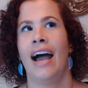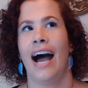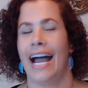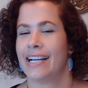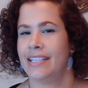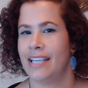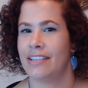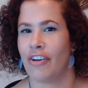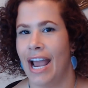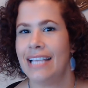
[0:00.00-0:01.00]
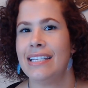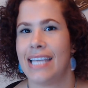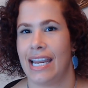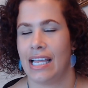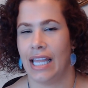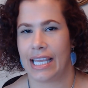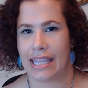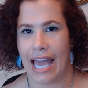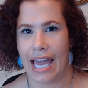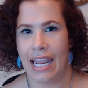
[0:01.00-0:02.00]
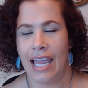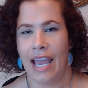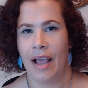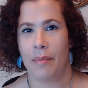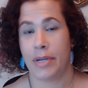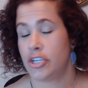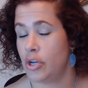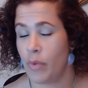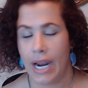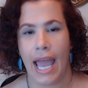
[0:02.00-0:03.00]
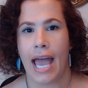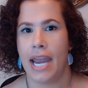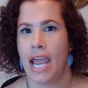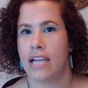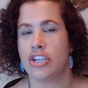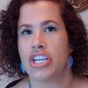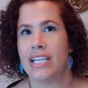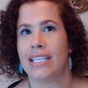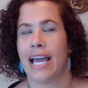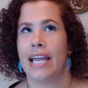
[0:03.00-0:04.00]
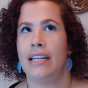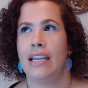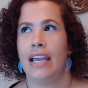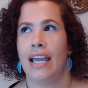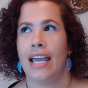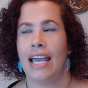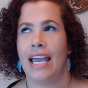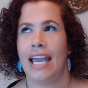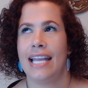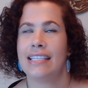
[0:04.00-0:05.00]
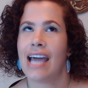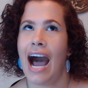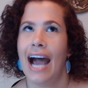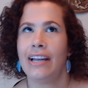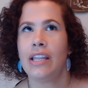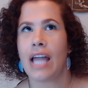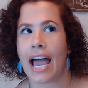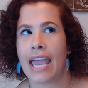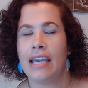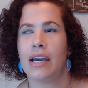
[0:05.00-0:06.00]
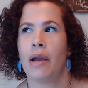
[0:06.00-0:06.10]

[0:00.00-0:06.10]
I could sense her hesitating like that. But she went ahead and she said, It's kind of like,